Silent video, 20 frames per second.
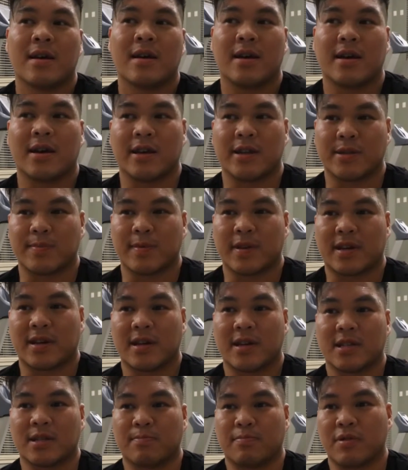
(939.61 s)
is
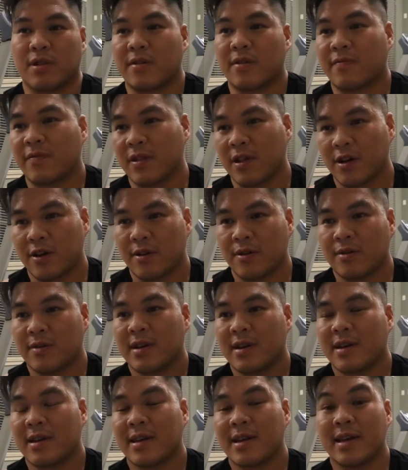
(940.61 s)
because blood
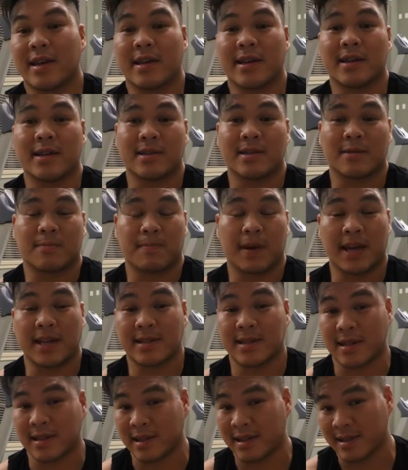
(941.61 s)
flow is
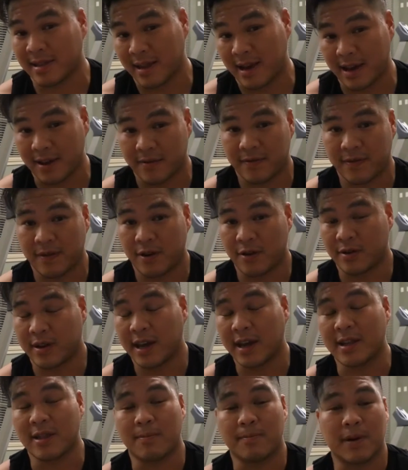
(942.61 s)
basically life,
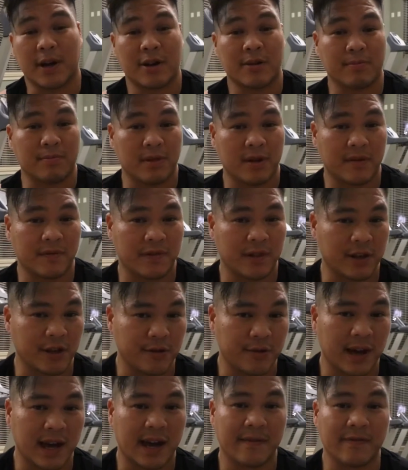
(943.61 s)
okay? The better blood flow
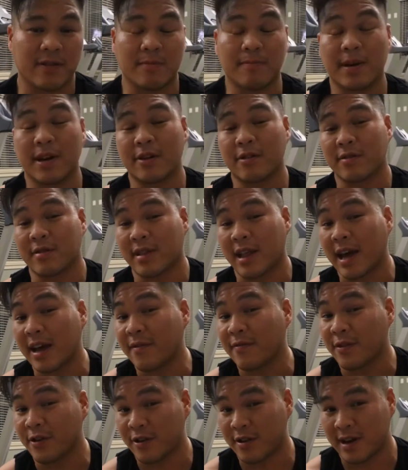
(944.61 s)
you have, the better
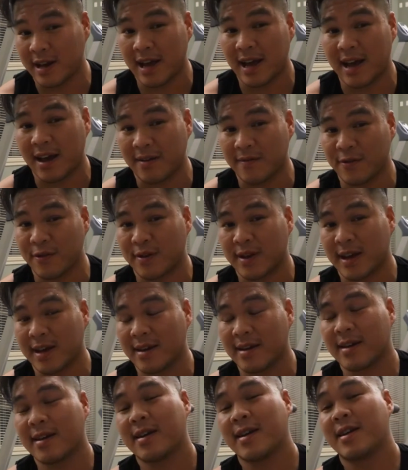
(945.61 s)
life you're gonna have,
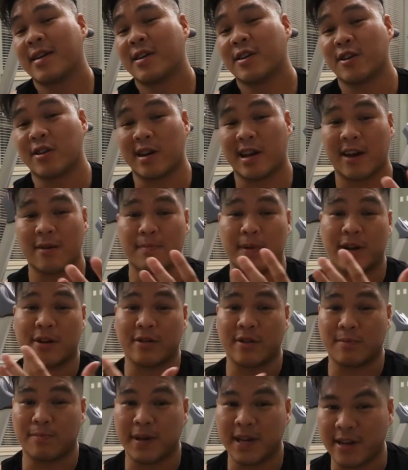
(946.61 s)
okay? You're gonna have better
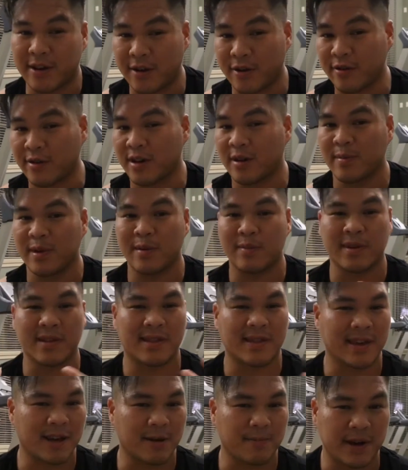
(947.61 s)
libido, you're gonna be able to
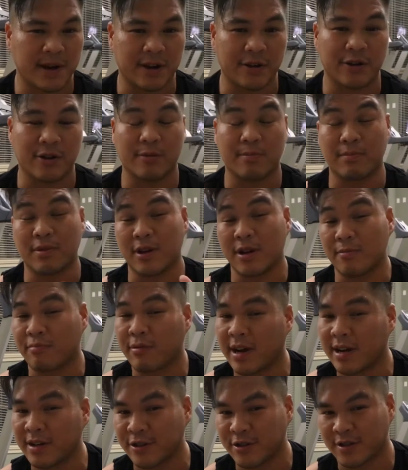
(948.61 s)
think better, your blood
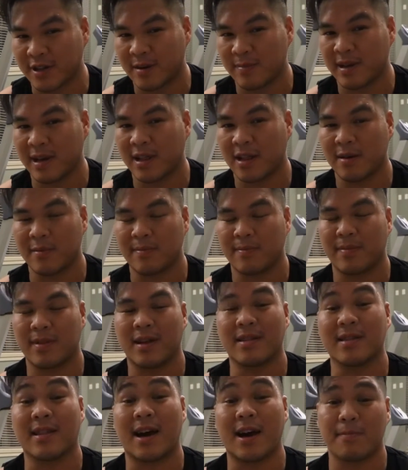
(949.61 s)
pressure is gonna be a
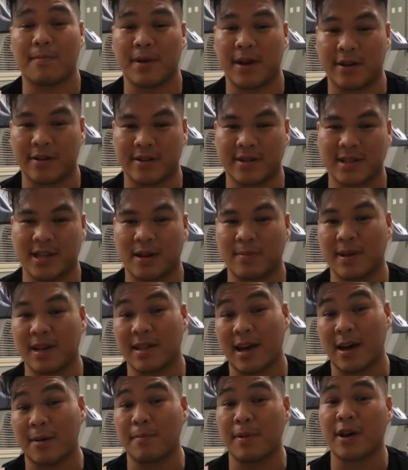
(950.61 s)
lot better. It's gonna be a
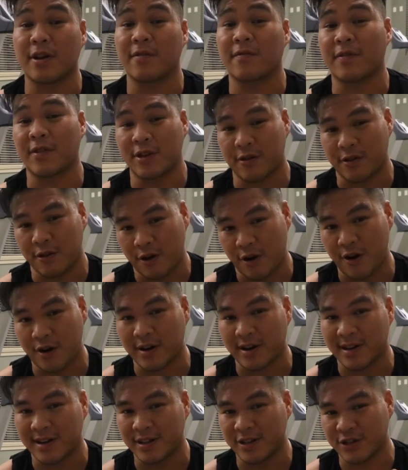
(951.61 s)
lot better for your
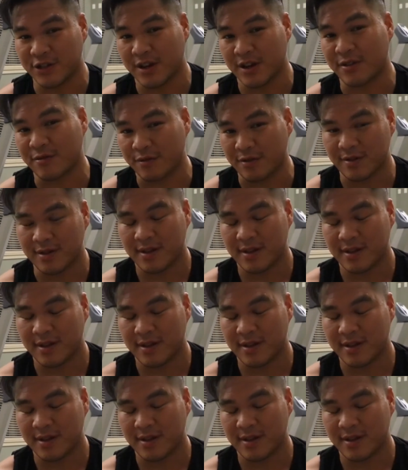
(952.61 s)
heart in general,